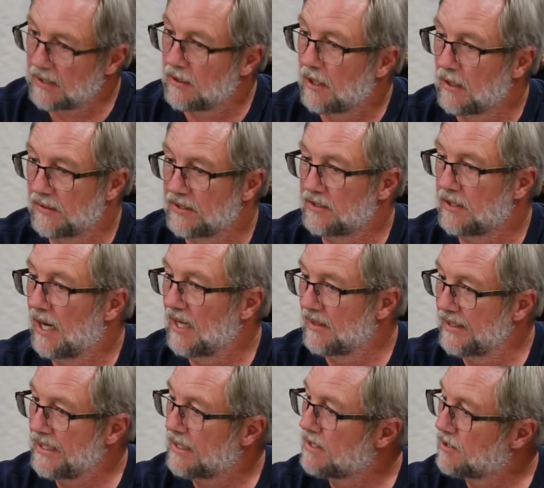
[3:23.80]
car that's got
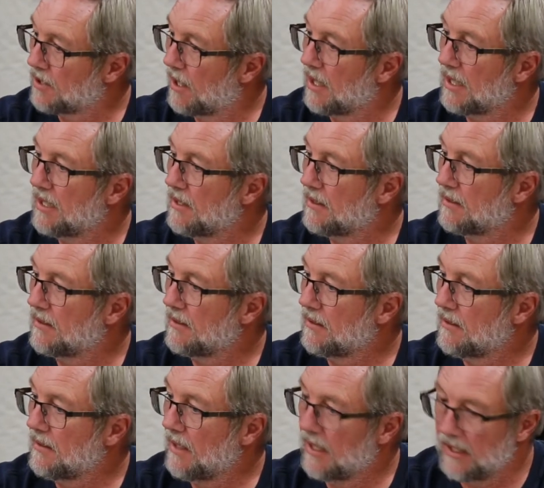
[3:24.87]
leakage on it,
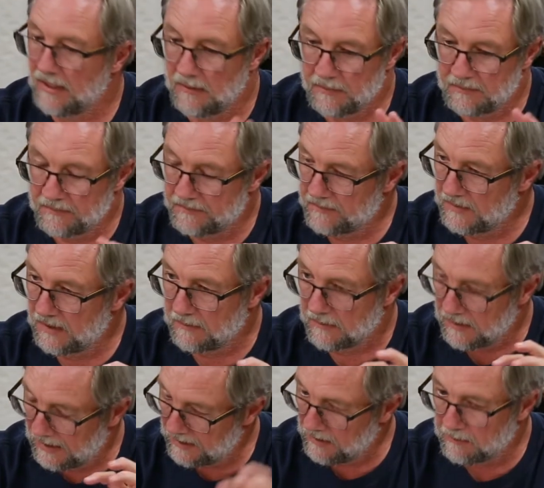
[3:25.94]
and
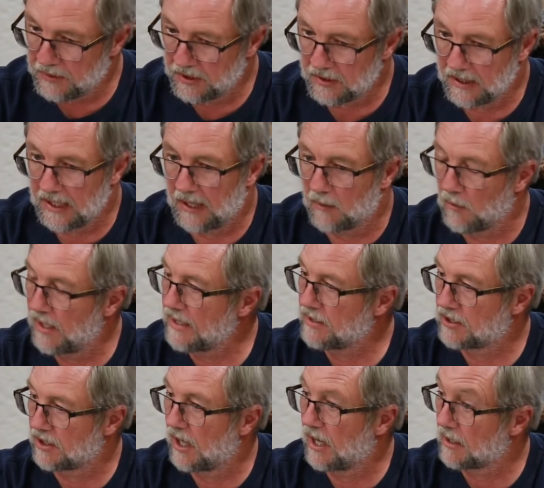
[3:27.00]
you put that white
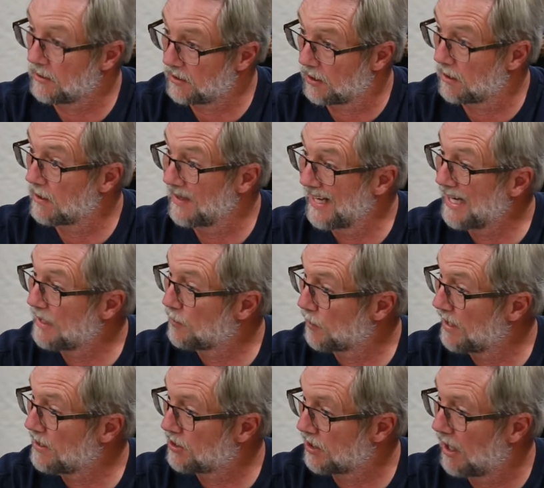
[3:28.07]
chalk or dark light
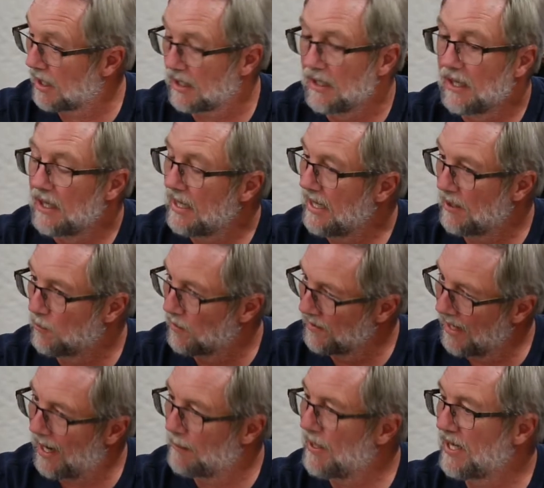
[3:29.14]
gray chalk, it will
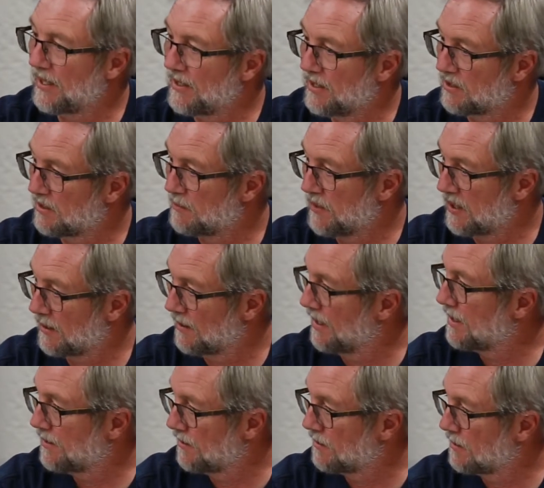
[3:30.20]
not make it disappear
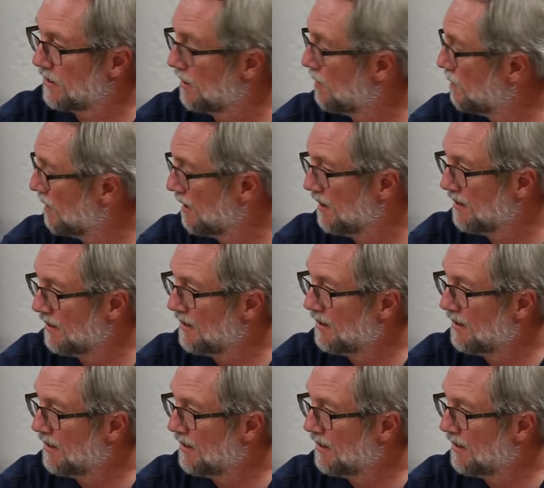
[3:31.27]
like dull coat will.